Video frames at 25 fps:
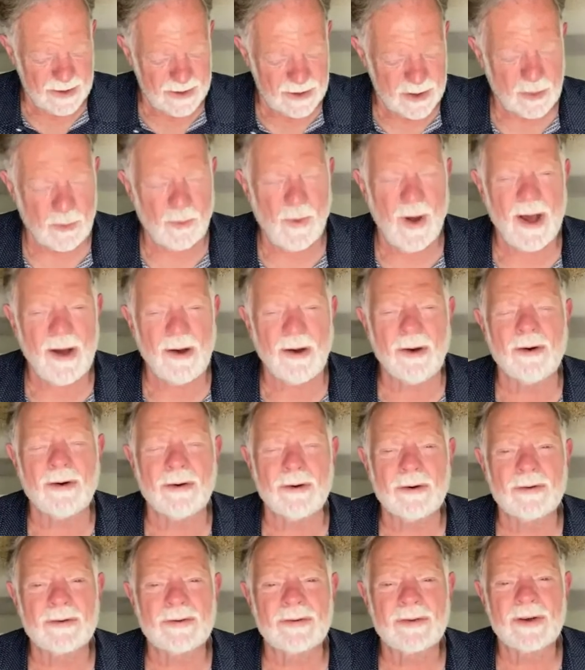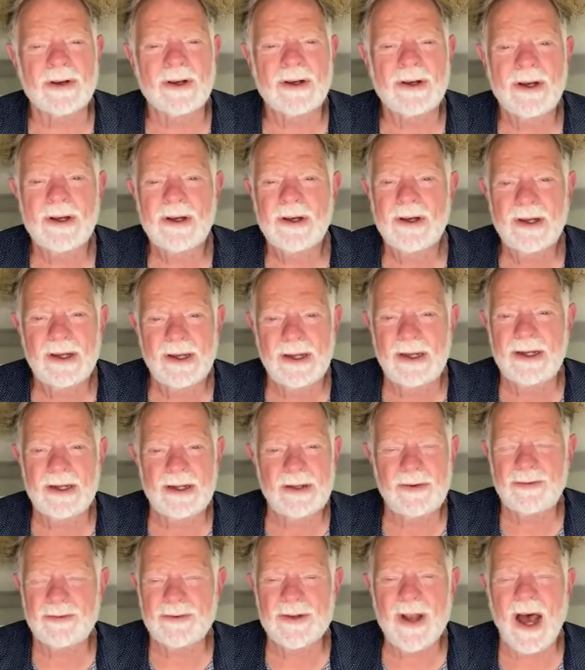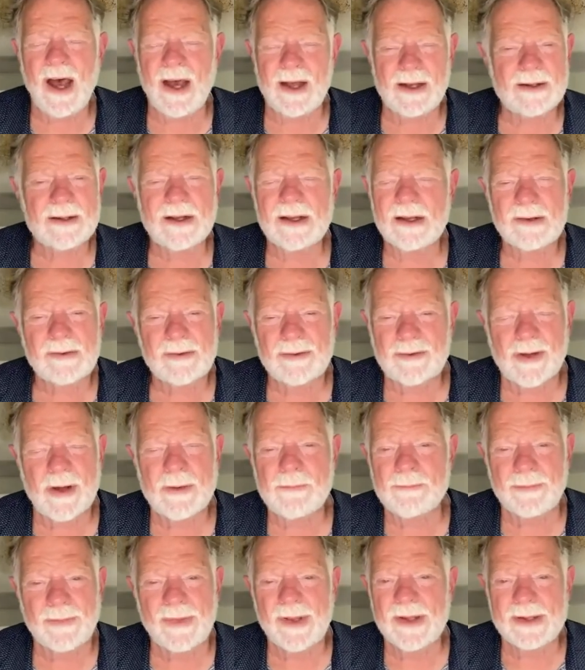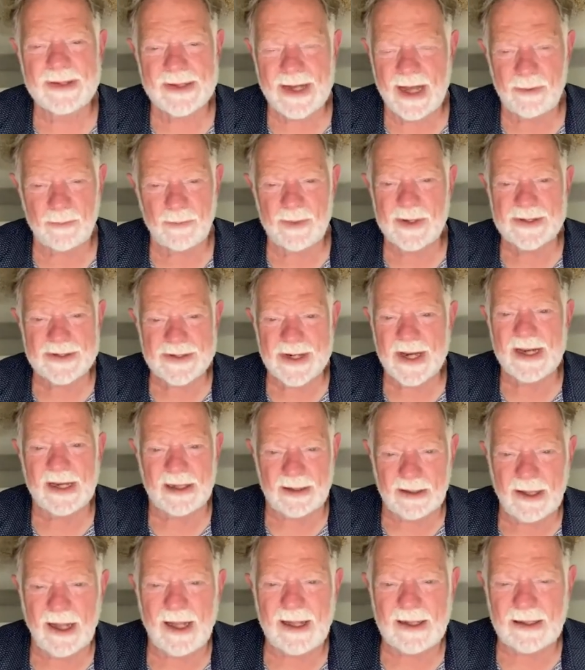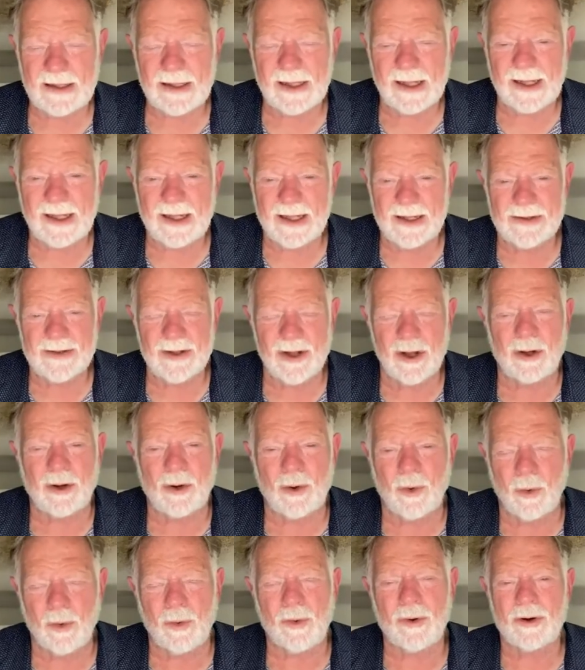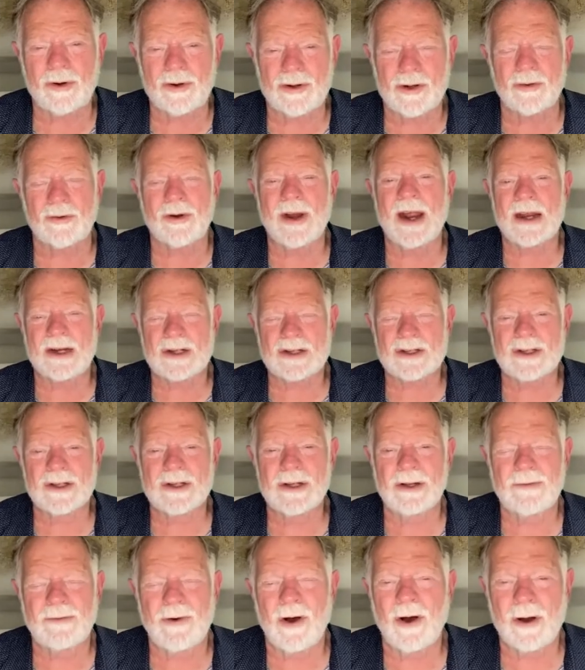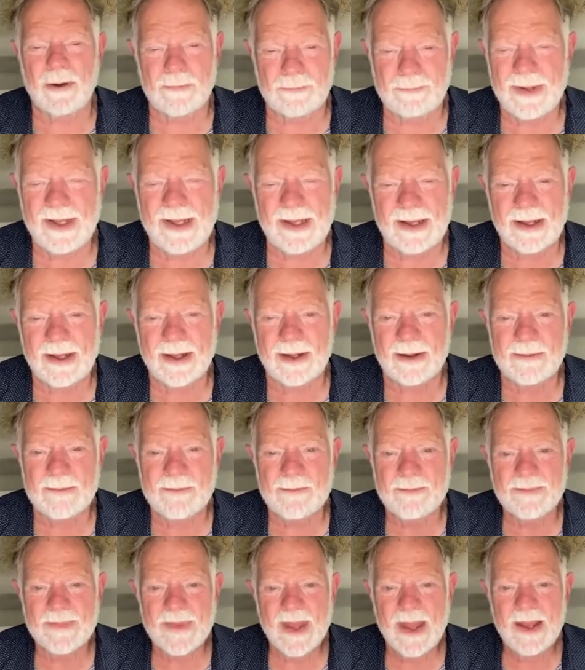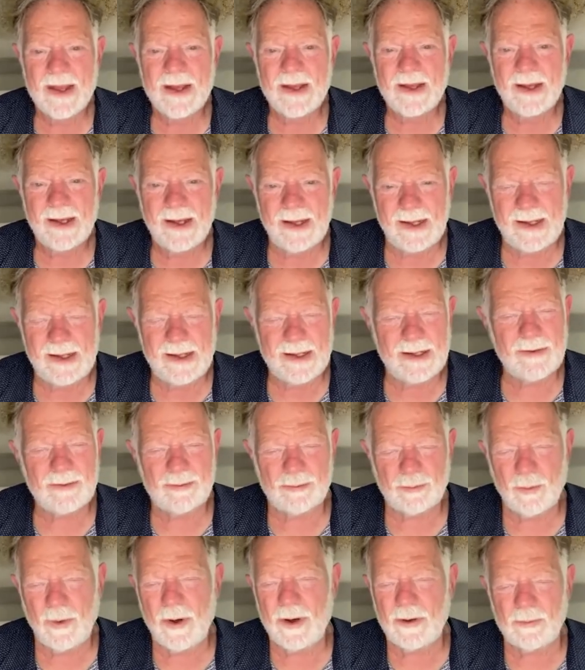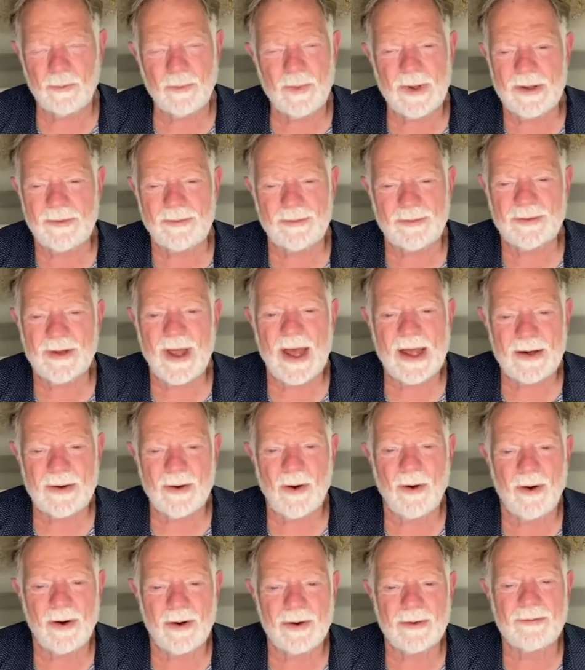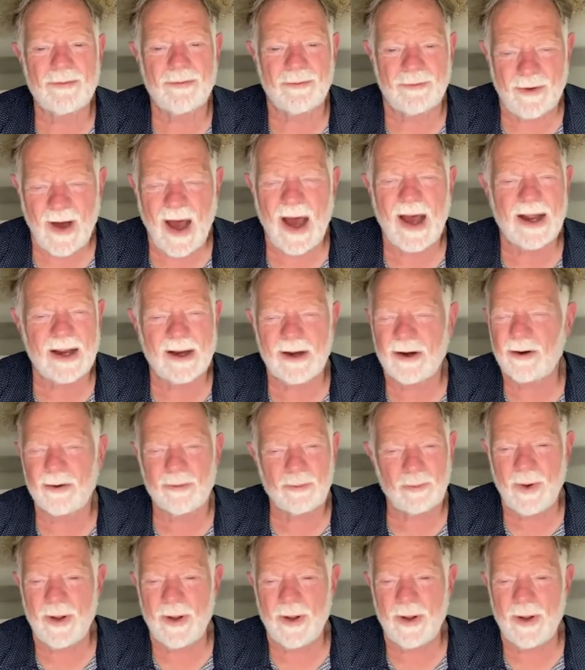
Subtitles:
12, it is not something that we take lightly in the core direction of our being. It is what we set on fire